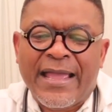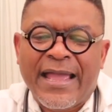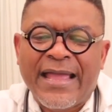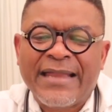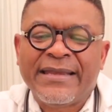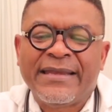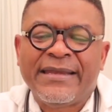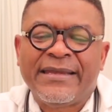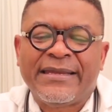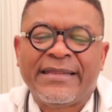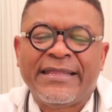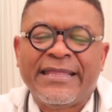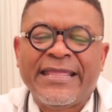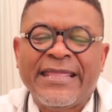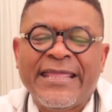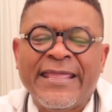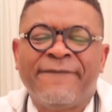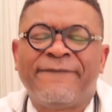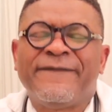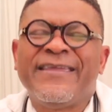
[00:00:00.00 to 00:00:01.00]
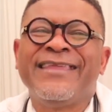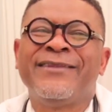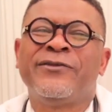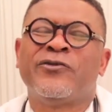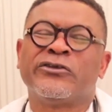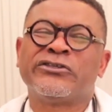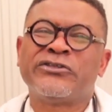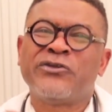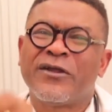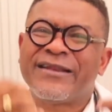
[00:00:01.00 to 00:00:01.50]
And if it
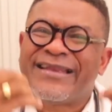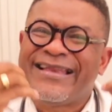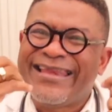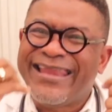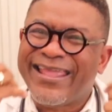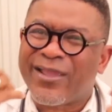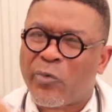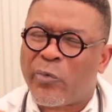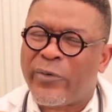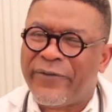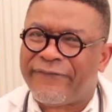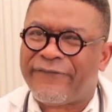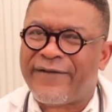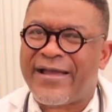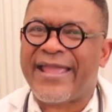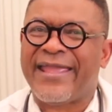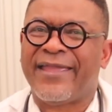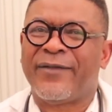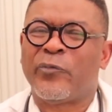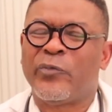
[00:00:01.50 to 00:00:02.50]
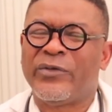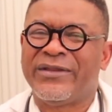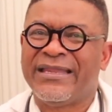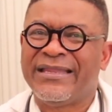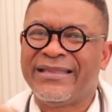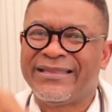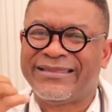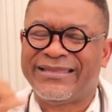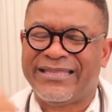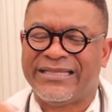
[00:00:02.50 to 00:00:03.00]
does not liquefy
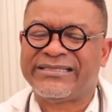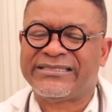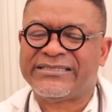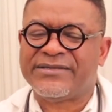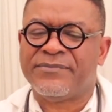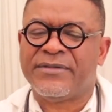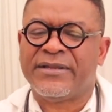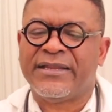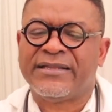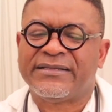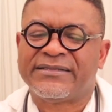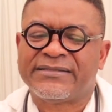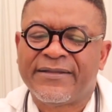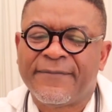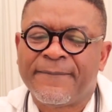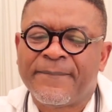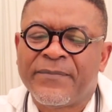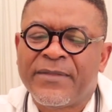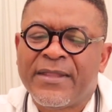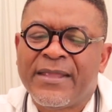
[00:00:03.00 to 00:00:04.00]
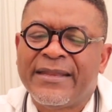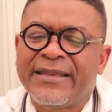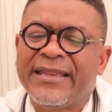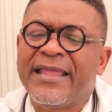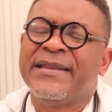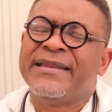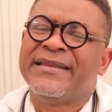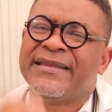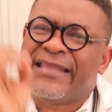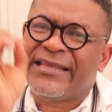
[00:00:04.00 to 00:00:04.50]
within 30 minutes,
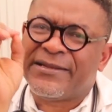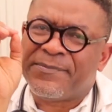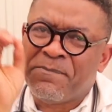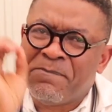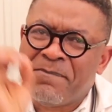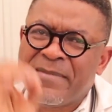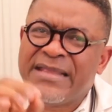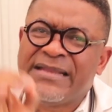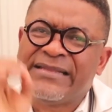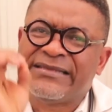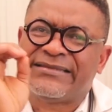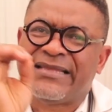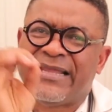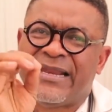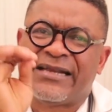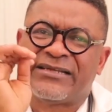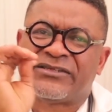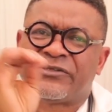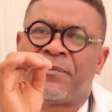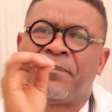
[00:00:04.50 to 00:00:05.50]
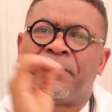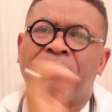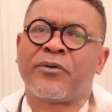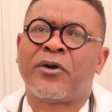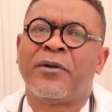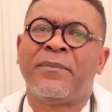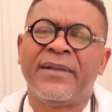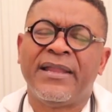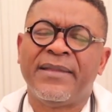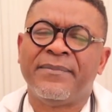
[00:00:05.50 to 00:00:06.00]
then it means there are some
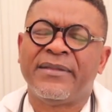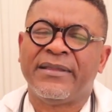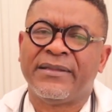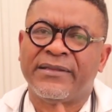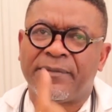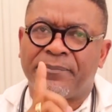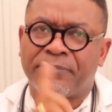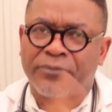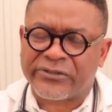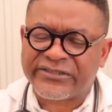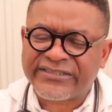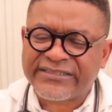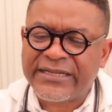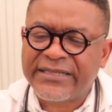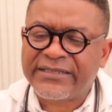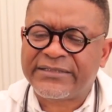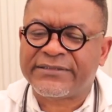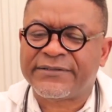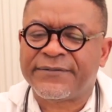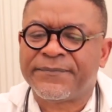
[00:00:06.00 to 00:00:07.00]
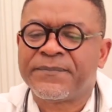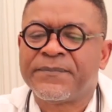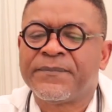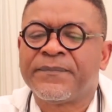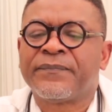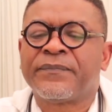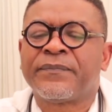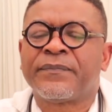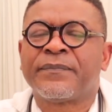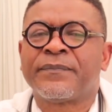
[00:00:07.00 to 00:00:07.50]
problem in the prostate
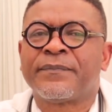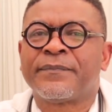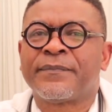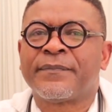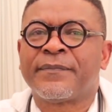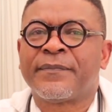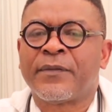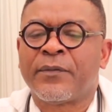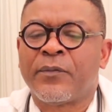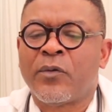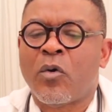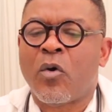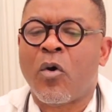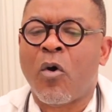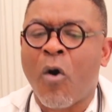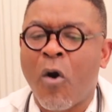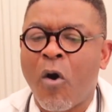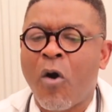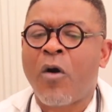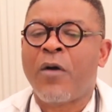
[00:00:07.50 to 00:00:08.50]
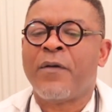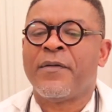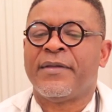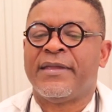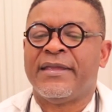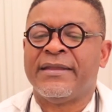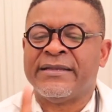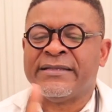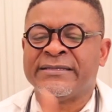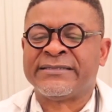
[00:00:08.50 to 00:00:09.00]
or
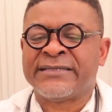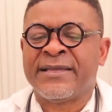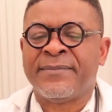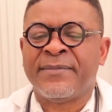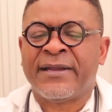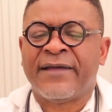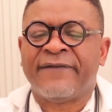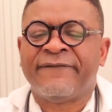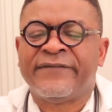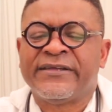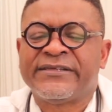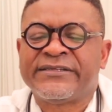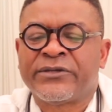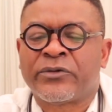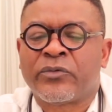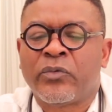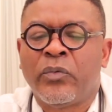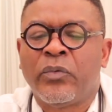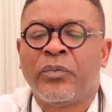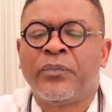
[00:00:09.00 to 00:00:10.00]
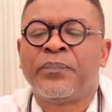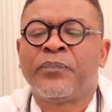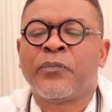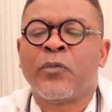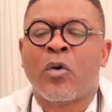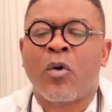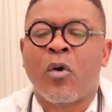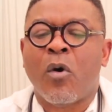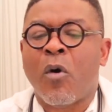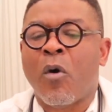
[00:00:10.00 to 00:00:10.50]
in the seminal vesicle
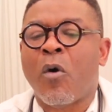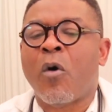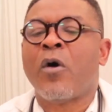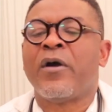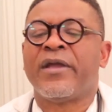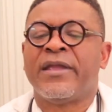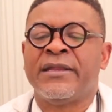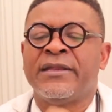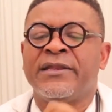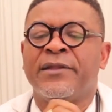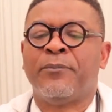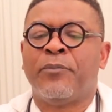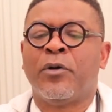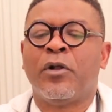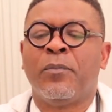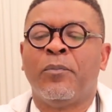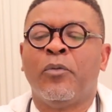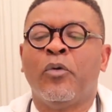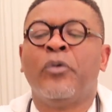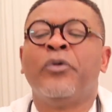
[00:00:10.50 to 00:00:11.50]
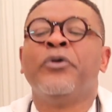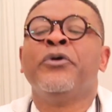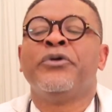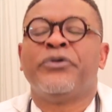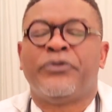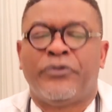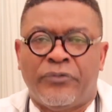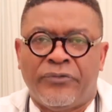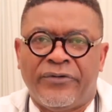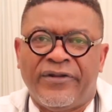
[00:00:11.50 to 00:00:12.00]
or in the
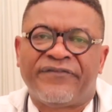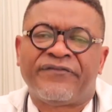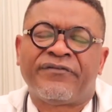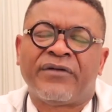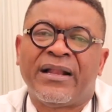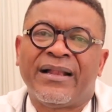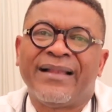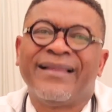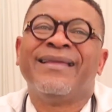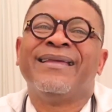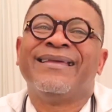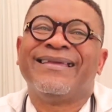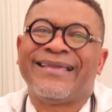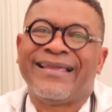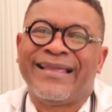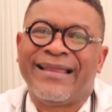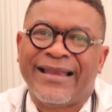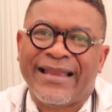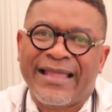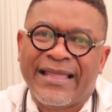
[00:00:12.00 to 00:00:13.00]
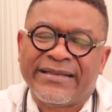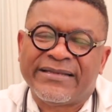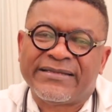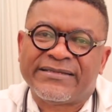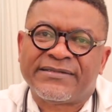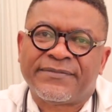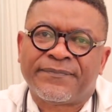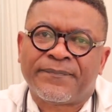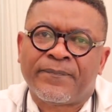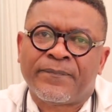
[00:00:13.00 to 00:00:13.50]
bulbourethral
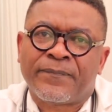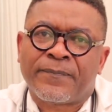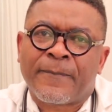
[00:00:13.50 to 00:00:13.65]
glands.